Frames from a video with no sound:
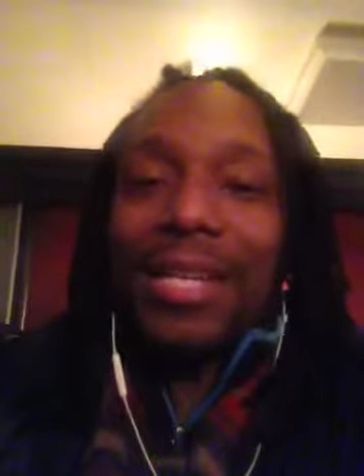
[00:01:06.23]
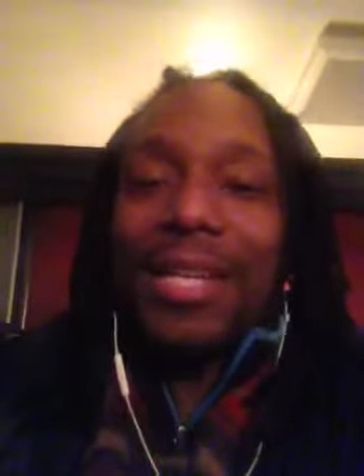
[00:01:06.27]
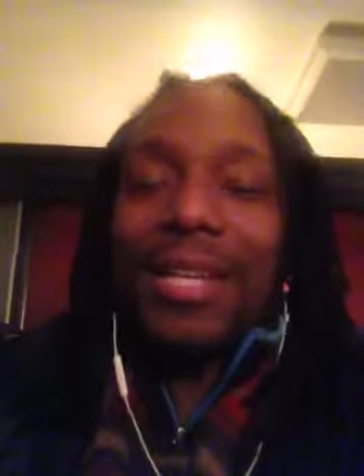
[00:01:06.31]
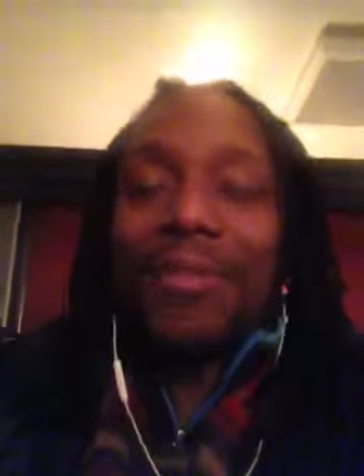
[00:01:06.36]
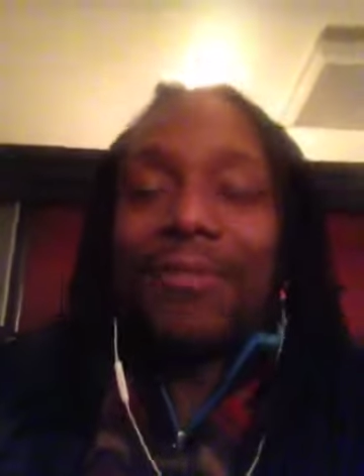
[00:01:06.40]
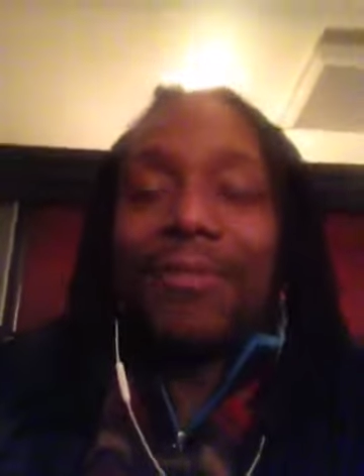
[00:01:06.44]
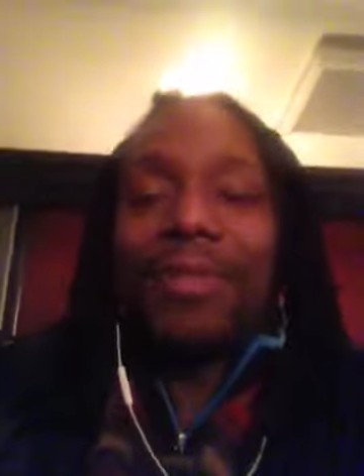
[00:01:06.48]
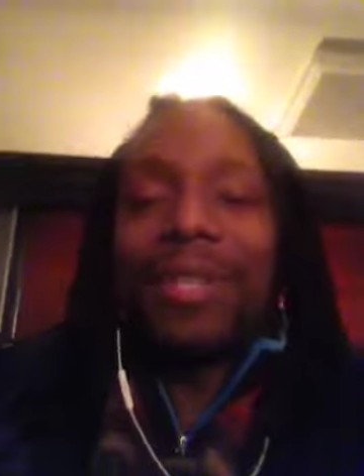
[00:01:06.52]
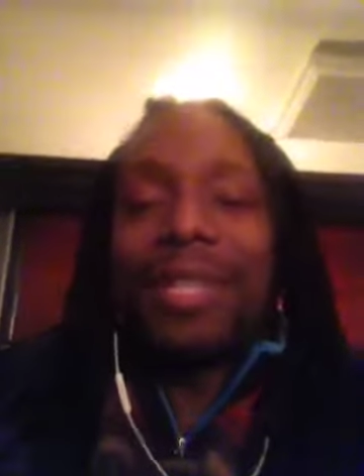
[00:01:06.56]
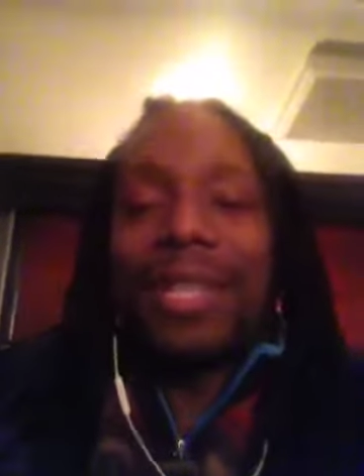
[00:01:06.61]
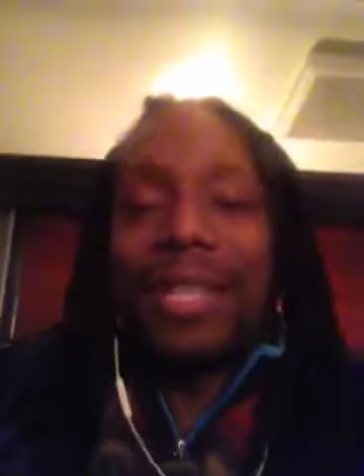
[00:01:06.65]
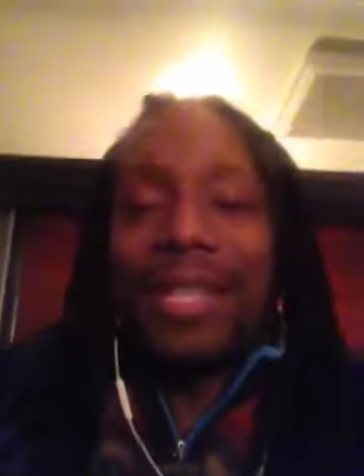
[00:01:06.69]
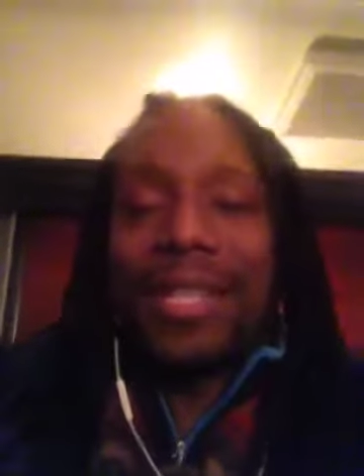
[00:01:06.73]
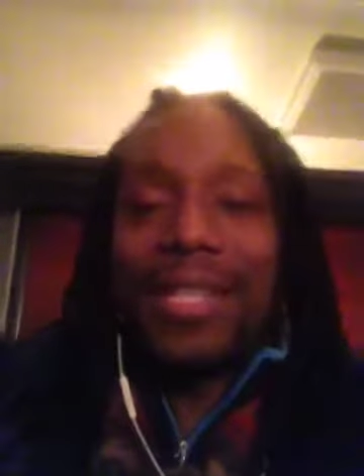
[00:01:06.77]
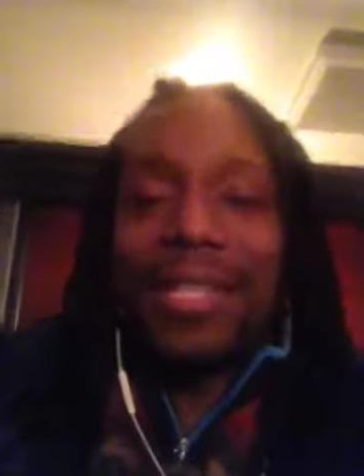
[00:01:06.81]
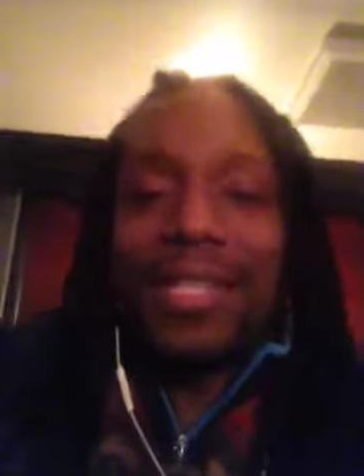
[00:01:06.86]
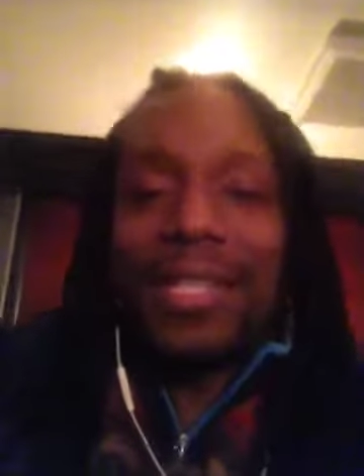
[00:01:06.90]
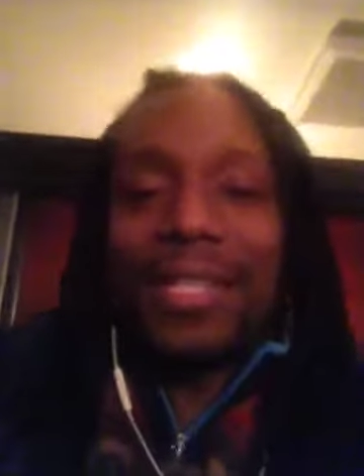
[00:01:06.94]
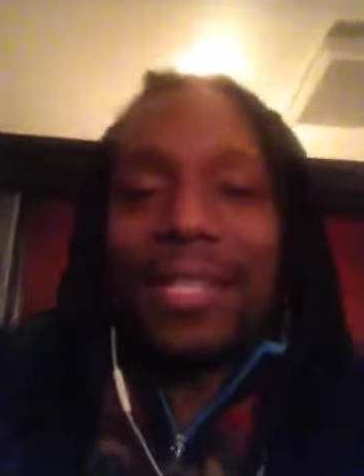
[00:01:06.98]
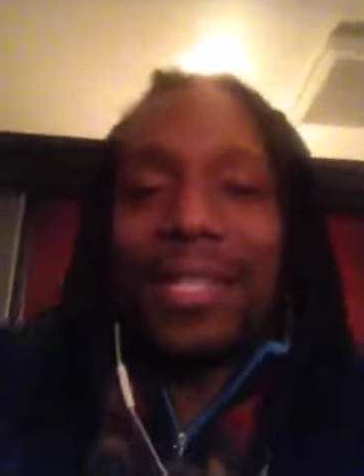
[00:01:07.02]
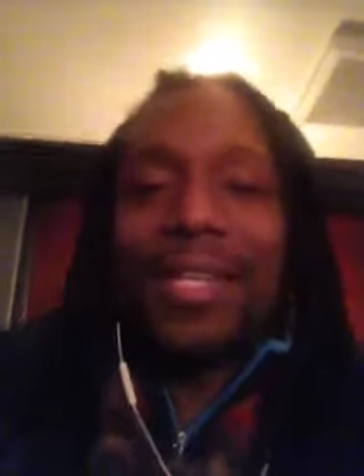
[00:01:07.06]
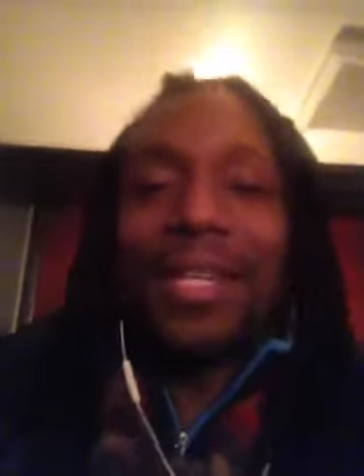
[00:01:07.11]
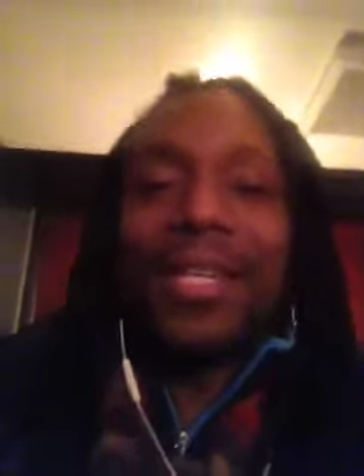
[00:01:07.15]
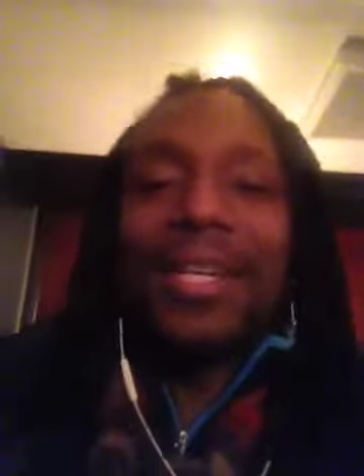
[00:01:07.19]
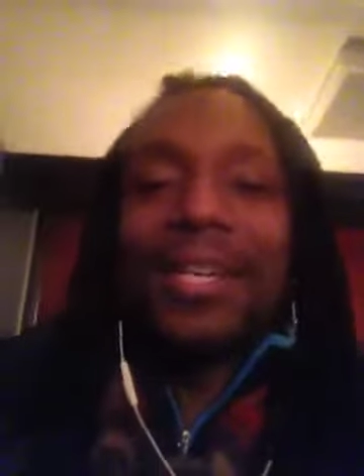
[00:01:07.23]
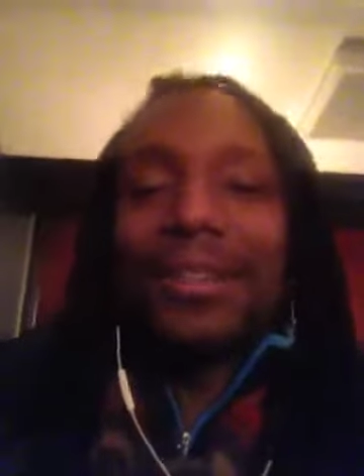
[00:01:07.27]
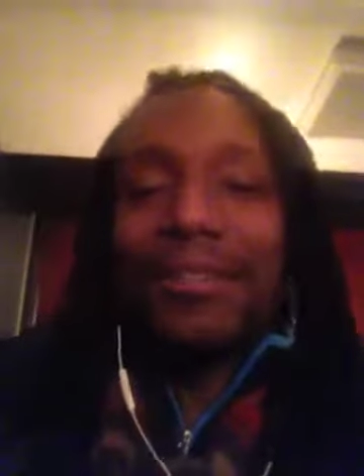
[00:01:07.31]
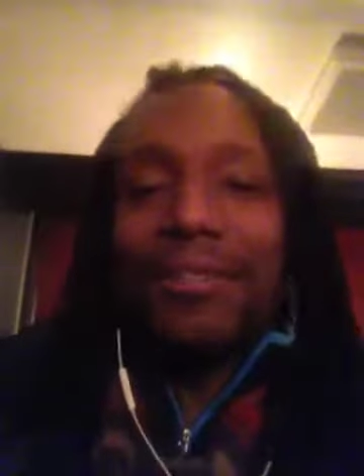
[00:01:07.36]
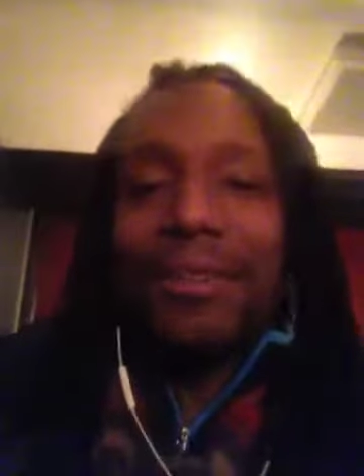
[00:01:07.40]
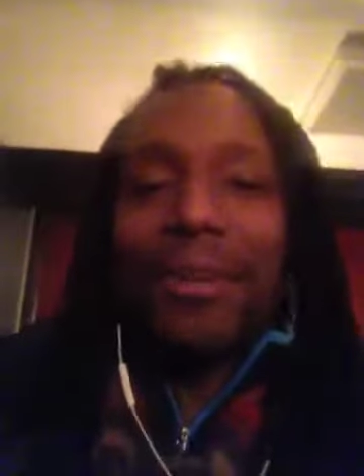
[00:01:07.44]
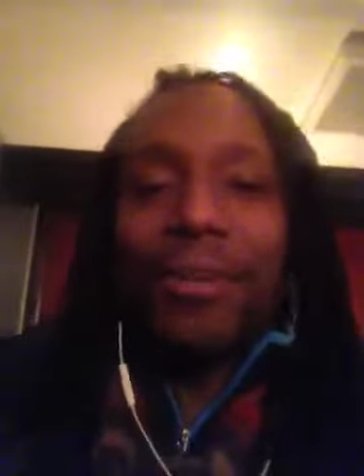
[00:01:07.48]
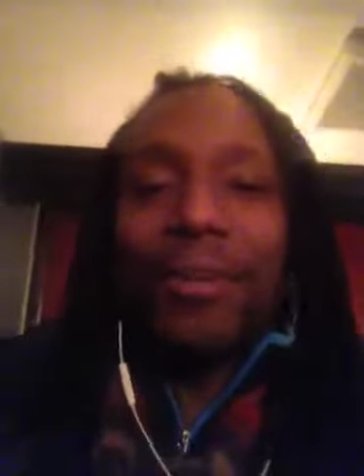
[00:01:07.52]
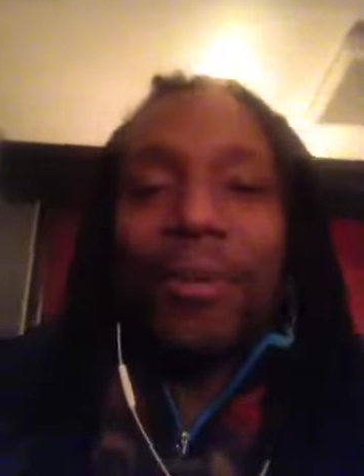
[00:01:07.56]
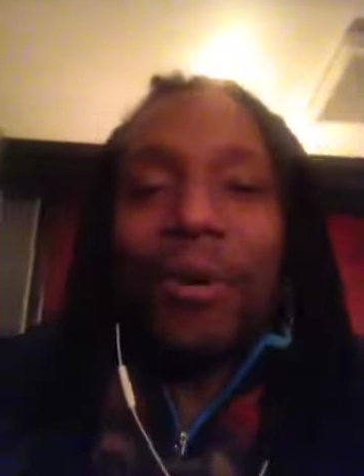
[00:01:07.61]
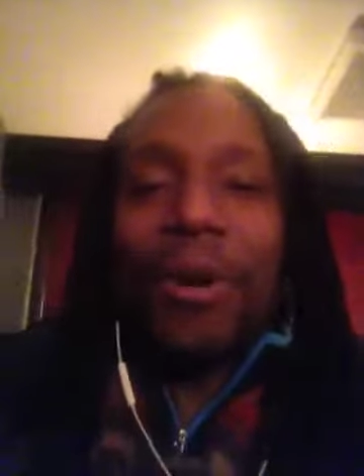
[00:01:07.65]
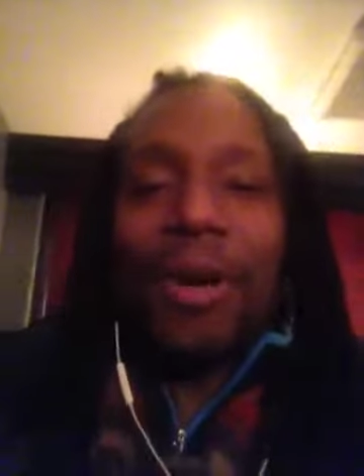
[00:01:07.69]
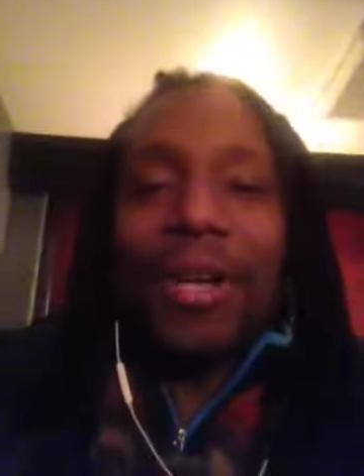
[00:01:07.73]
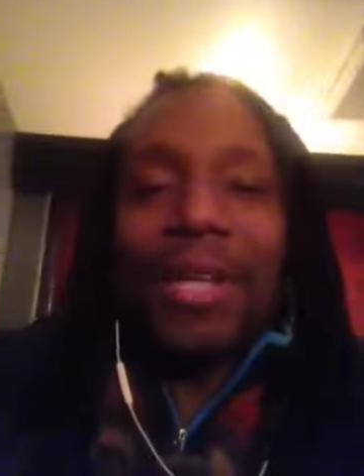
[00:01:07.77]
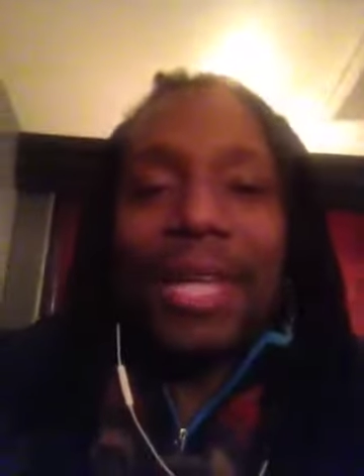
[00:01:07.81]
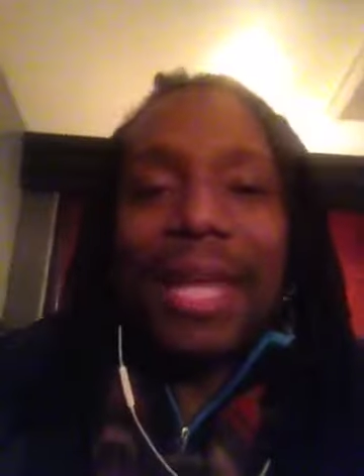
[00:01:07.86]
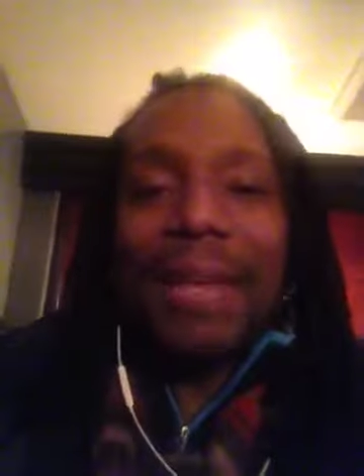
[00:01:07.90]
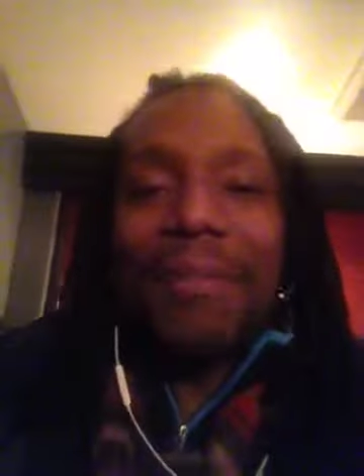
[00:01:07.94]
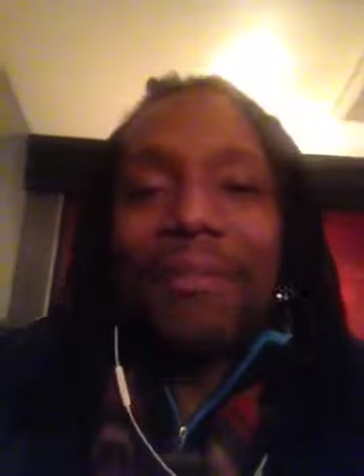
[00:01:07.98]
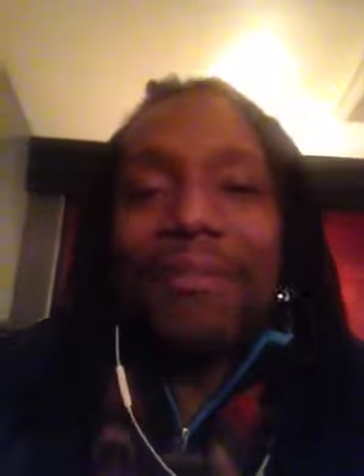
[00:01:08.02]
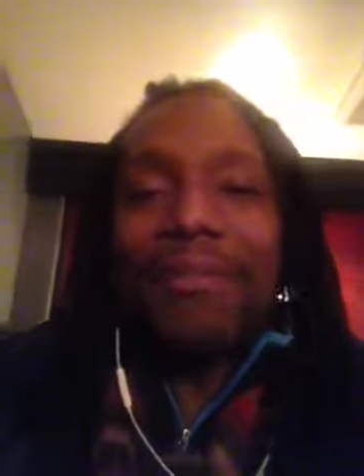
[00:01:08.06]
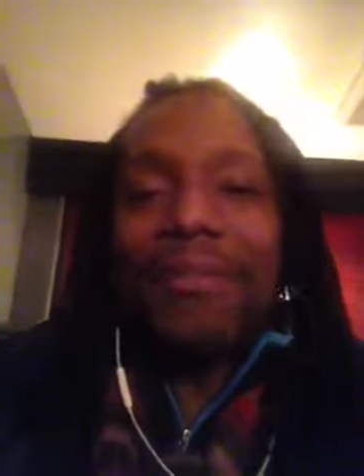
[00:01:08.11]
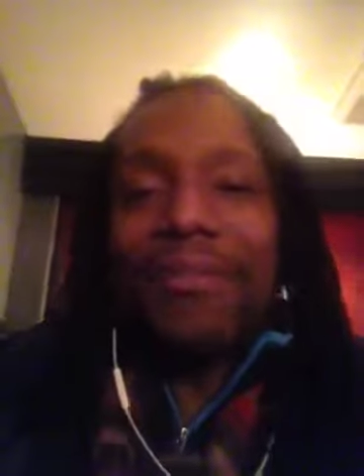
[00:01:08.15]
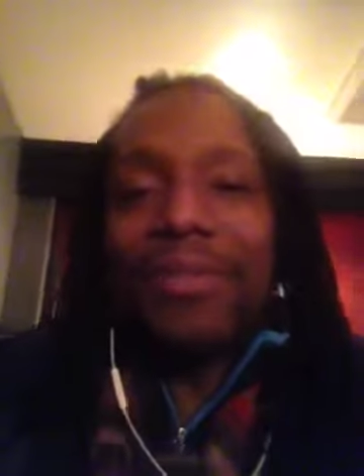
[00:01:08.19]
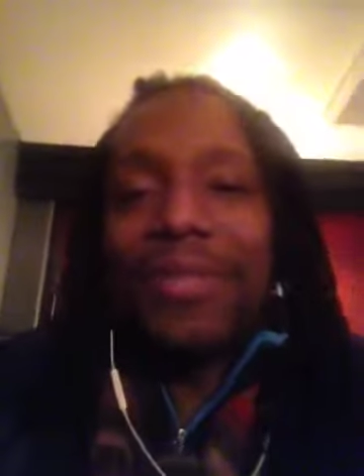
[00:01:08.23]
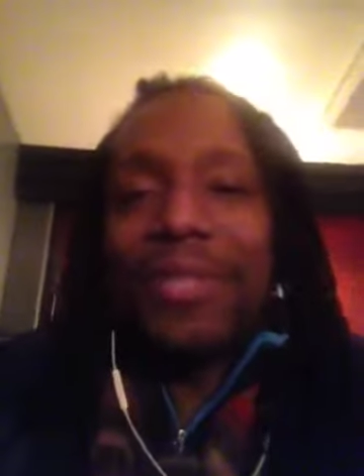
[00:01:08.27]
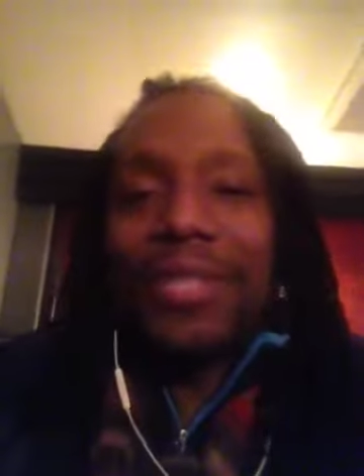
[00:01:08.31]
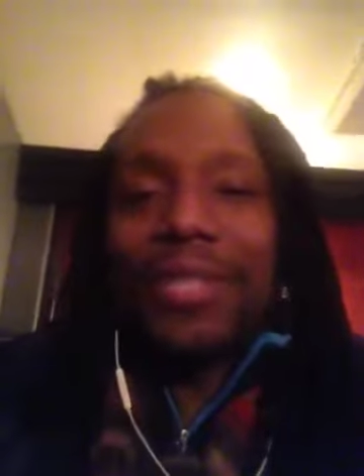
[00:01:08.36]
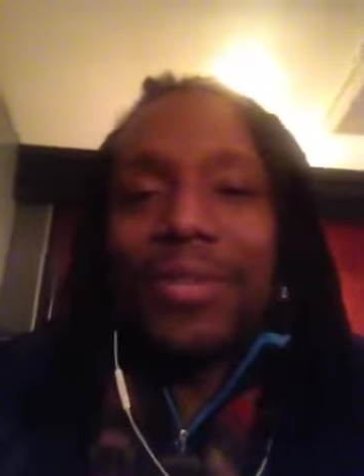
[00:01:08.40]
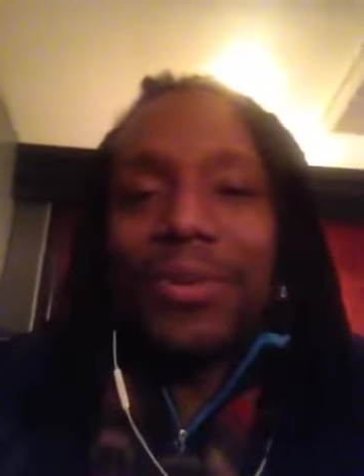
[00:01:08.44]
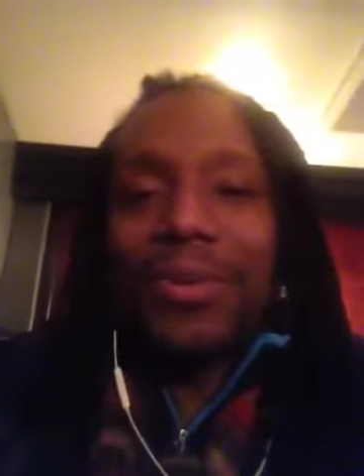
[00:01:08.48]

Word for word: It released February 11th,